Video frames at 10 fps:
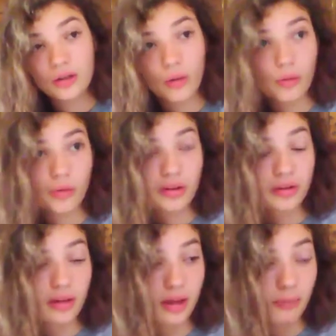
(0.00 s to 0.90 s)

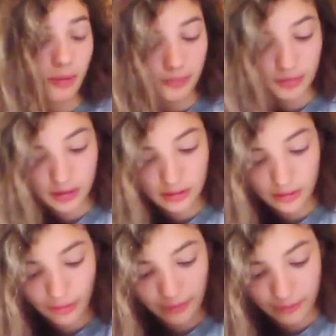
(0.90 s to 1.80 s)
Goals and BMT,
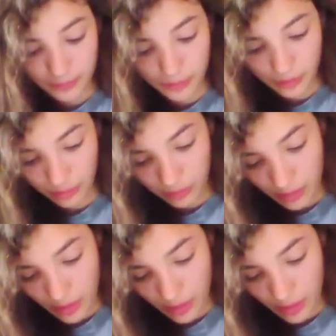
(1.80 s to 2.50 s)
sorry, flip those.